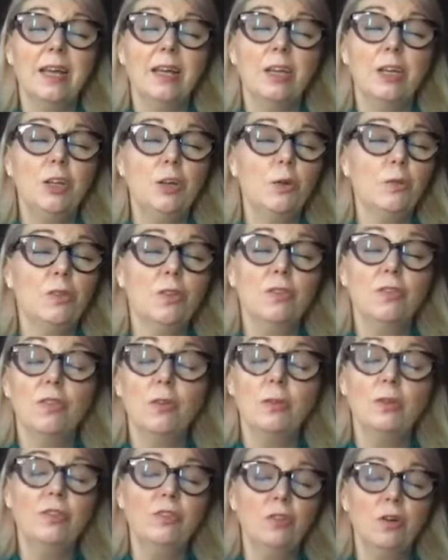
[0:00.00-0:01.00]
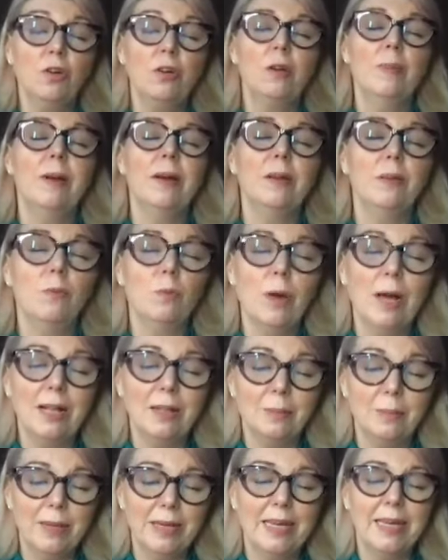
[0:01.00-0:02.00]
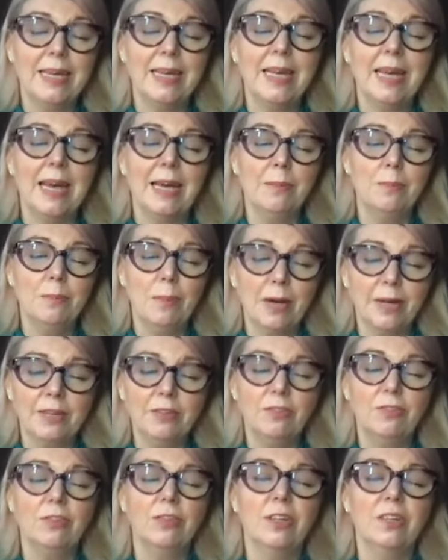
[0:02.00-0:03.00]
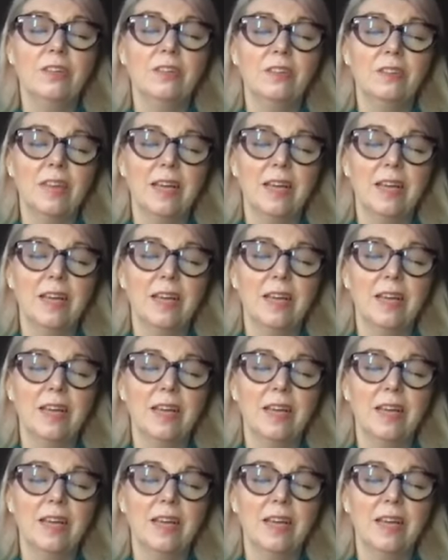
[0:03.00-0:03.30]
you know, there's so much talk about well-being and mindfulness